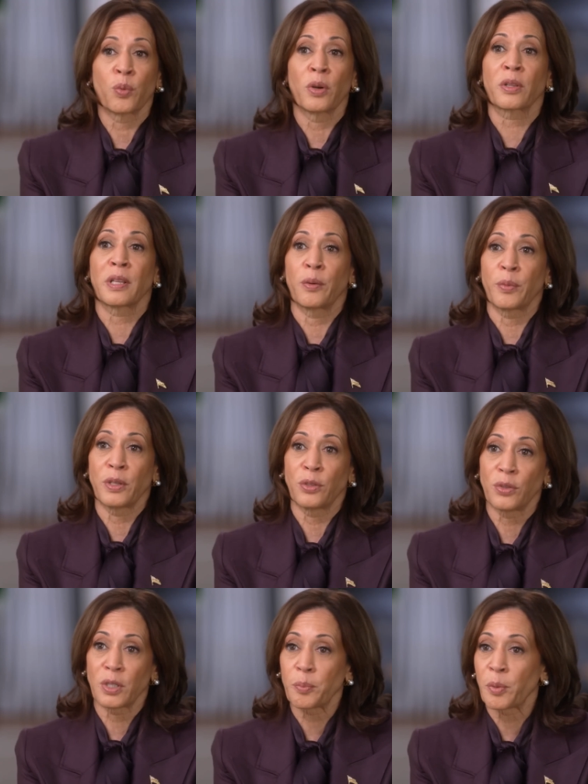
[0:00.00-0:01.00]
work that we
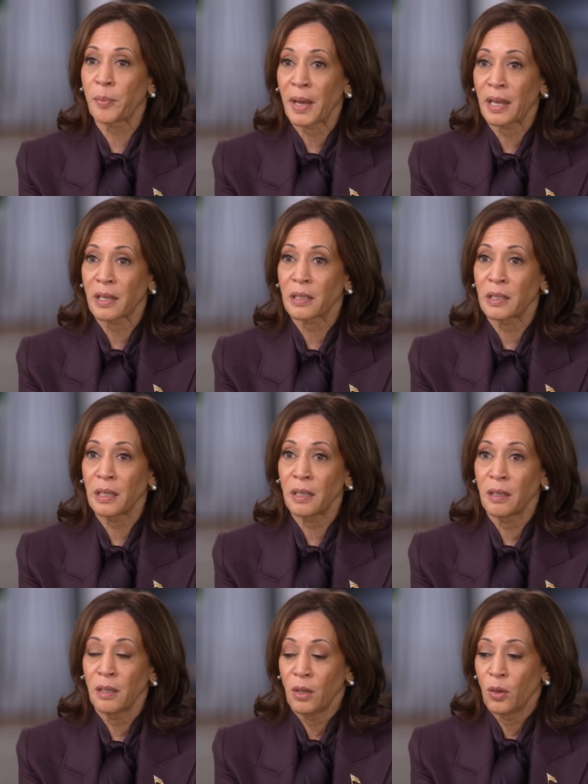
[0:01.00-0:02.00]
do
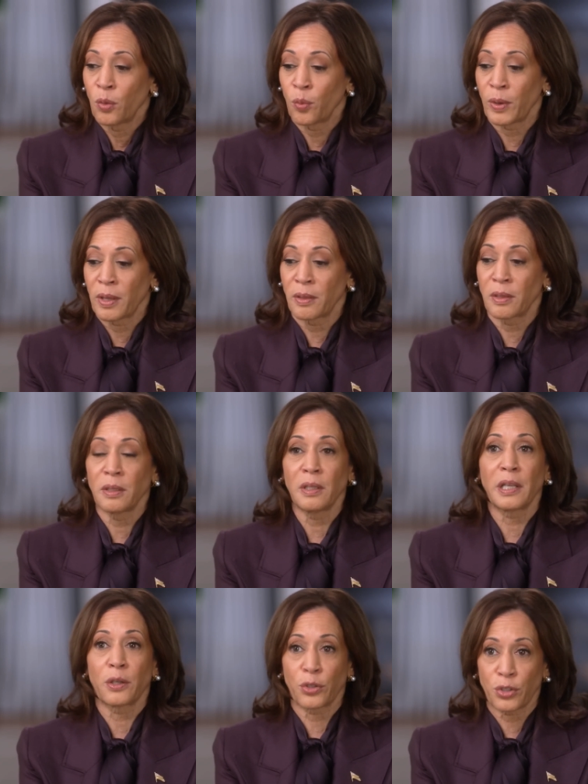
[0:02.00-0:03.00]
diplomatically with the
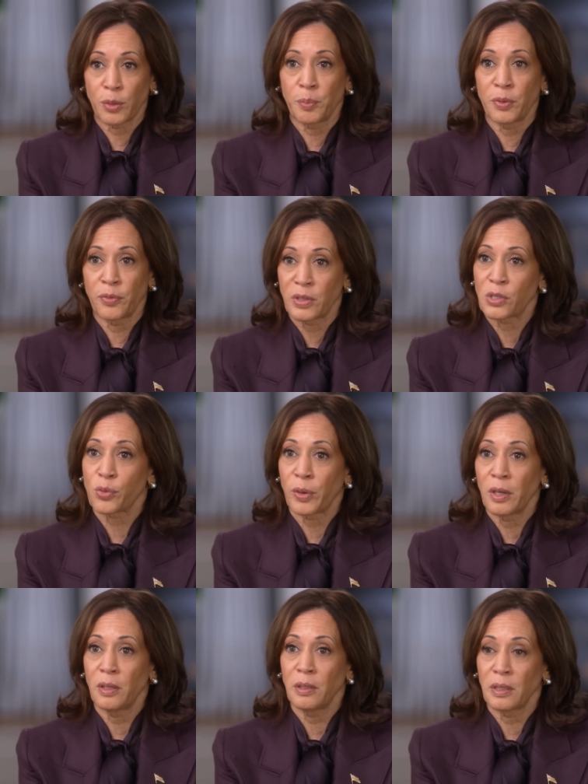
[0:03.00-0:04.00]
leadership of
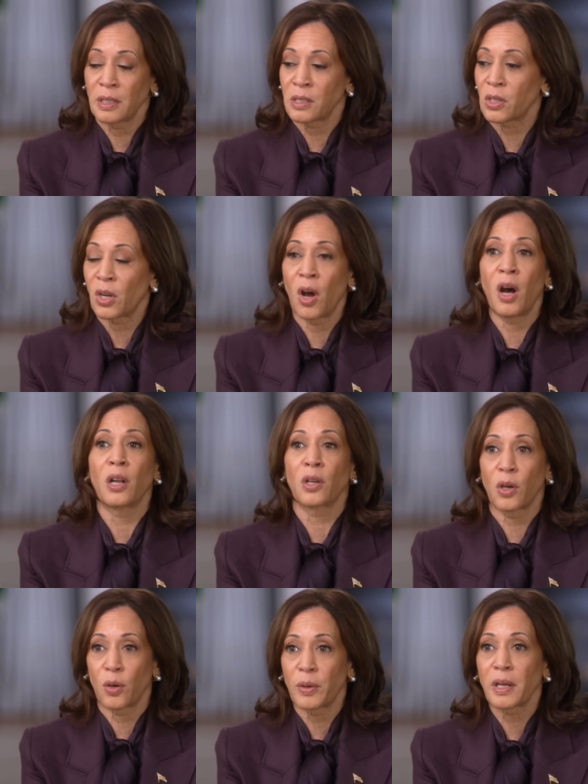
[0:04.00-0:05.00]
Israel is an
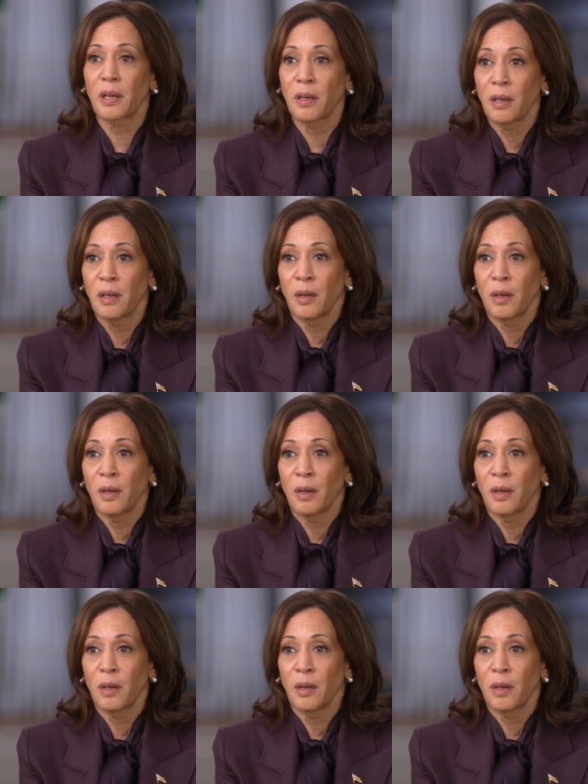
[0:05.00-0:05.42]
ongoing